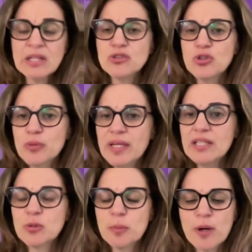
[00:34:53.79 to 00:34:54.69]
to really
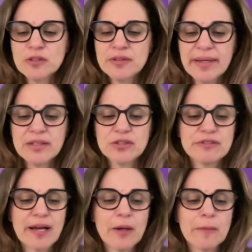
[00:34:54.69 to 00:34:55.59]
support their
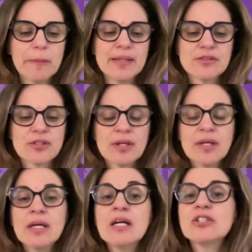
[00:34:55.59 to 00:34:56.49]
development.
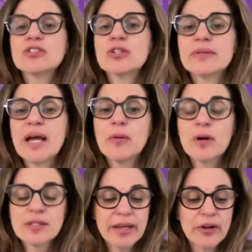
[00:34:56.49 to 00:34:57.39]
So there
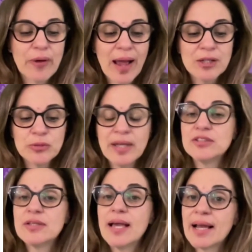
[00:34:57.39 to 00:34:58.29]
was a
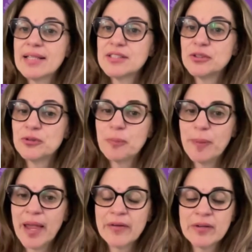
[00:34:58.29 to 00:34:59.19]
graduate NICU
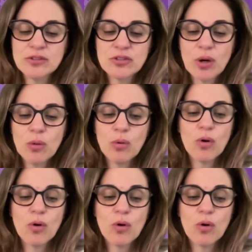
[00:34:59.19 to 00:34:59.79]
parent who